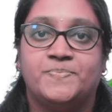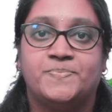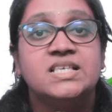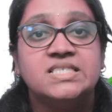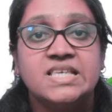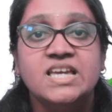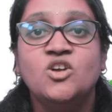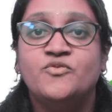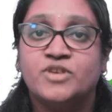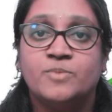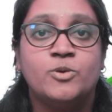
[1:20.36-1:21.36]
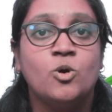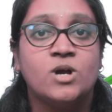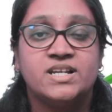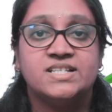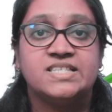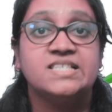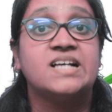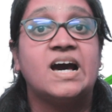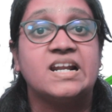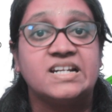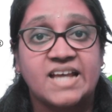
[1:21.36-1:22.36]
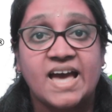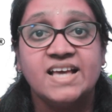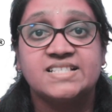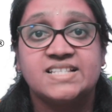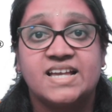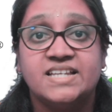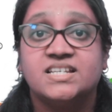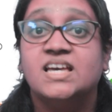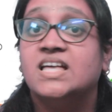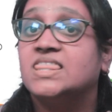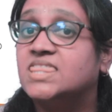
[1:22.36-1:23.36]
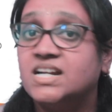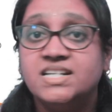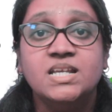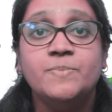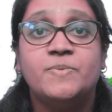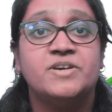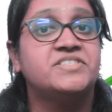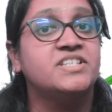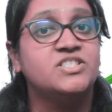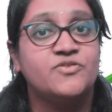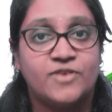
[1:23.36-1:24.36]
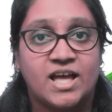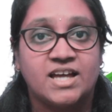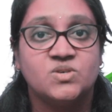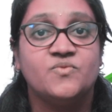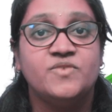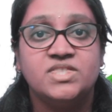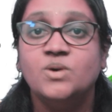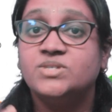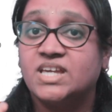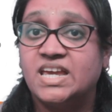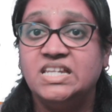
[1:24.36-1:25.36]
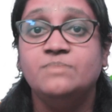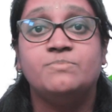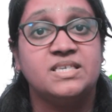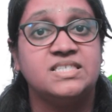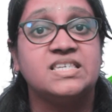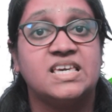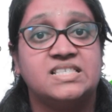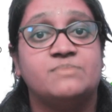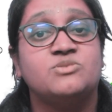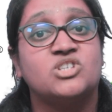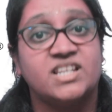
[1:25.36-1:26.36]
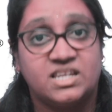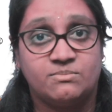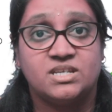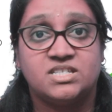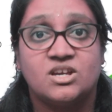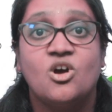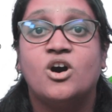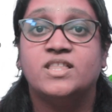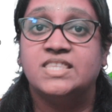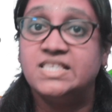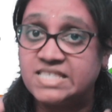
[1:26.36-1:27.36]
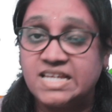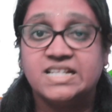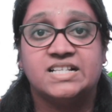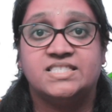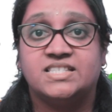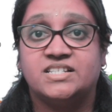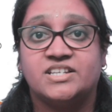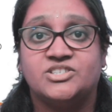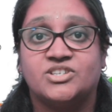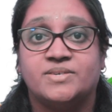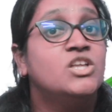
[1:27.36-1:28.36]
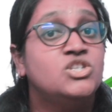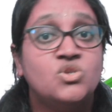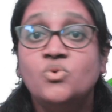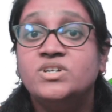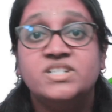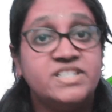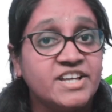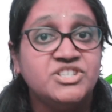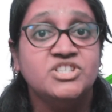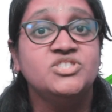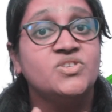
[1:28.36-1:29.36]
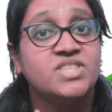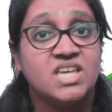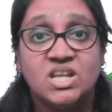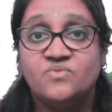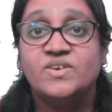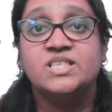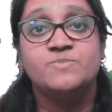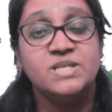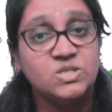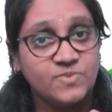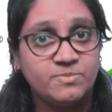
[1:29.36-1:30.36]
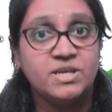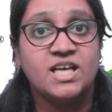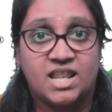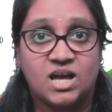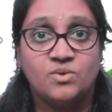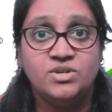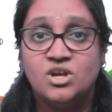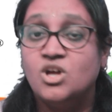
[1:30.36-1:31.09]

The sale of cryptocurrencies are taxed at thirty percent flat without any basic exemption limit on the sale consideration. No deductions on the investments will be allowed.